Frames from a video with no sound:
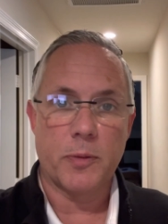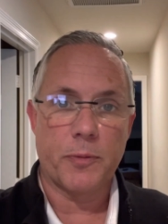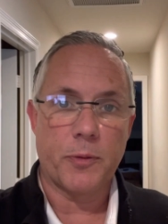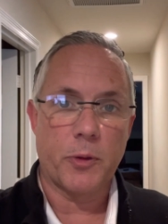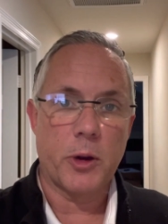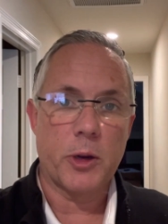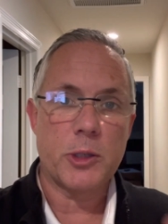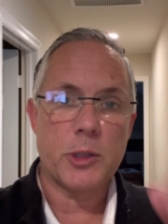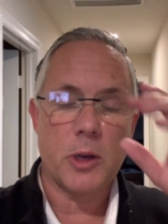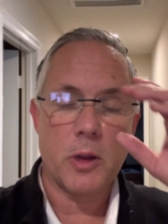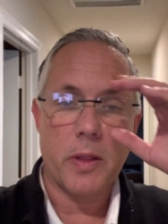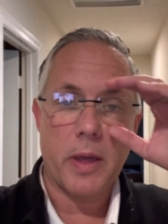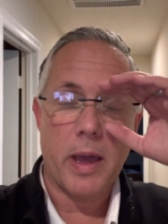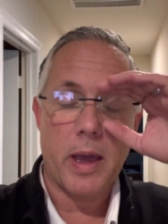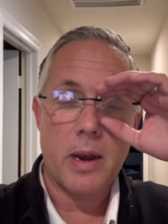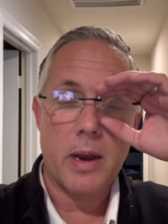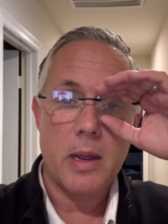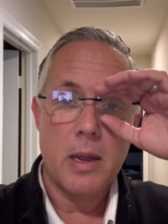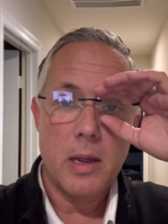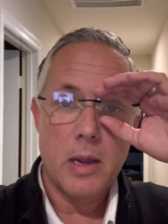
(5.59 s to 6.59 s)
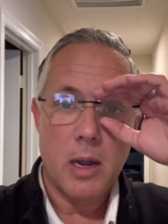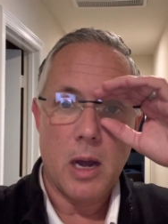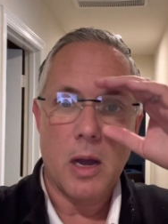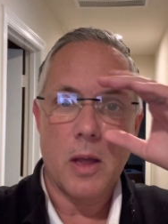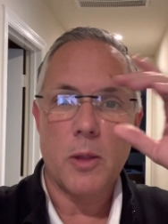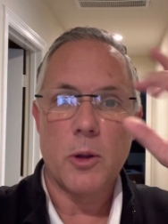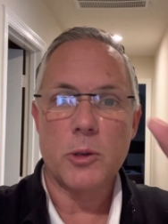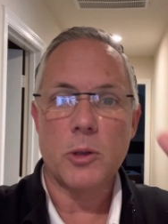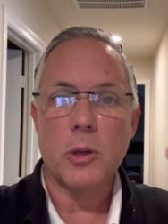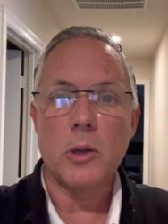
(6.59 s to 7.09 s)
If you're interested in that, uh,
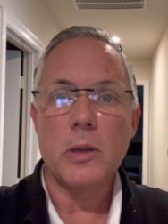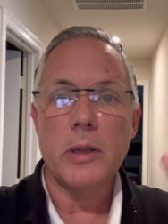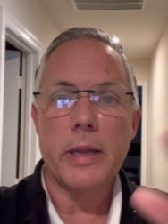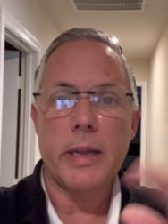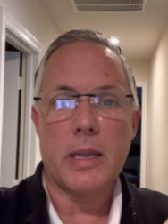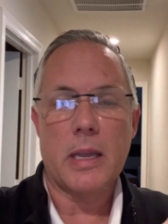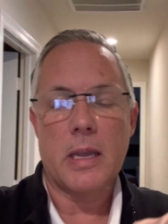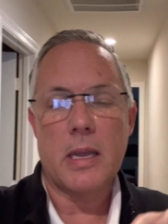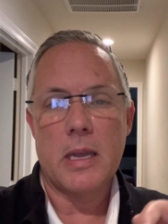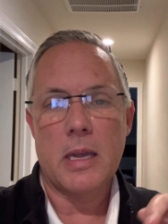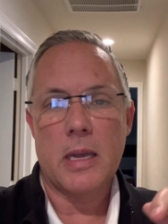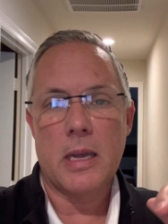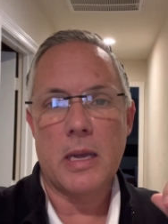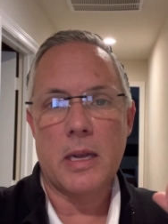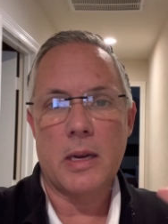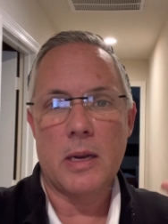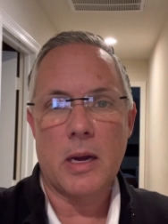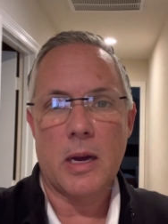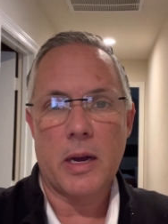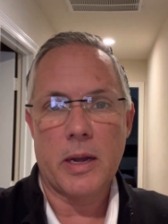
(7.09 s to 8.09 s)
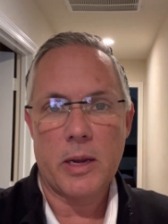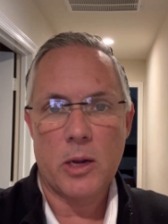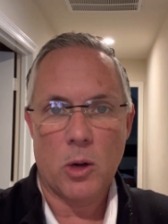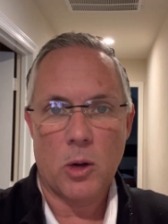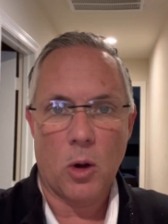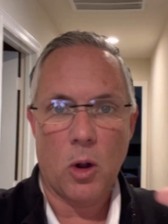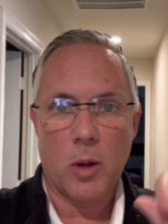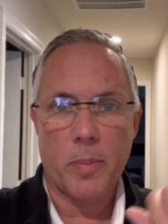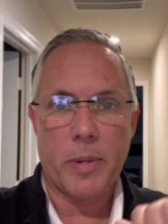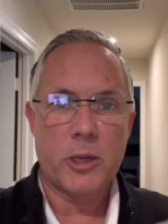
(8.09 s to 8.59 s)
there's a link in uh, here
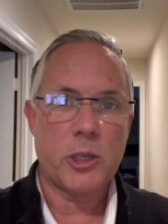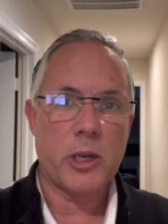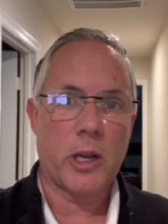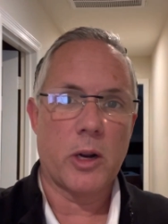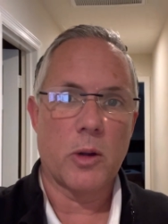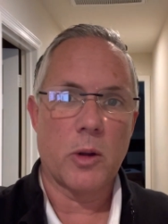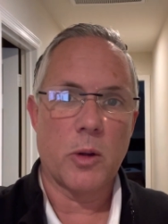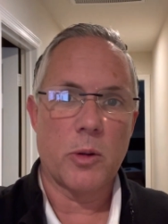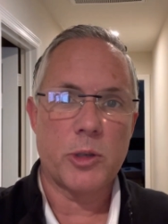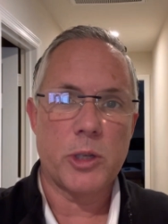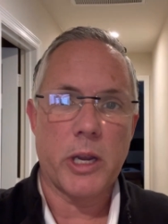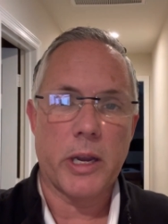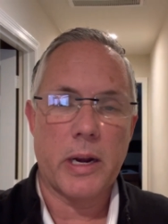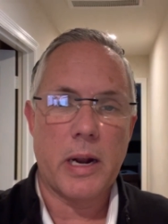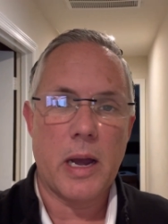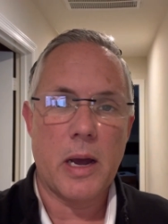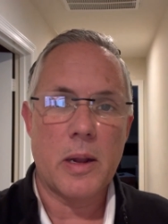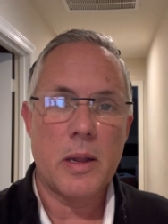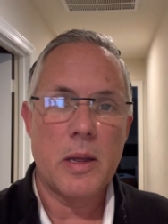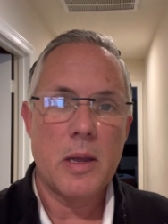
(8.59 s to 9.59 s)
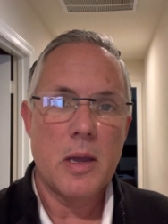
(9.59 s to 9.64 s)
on my channel. Go check it out.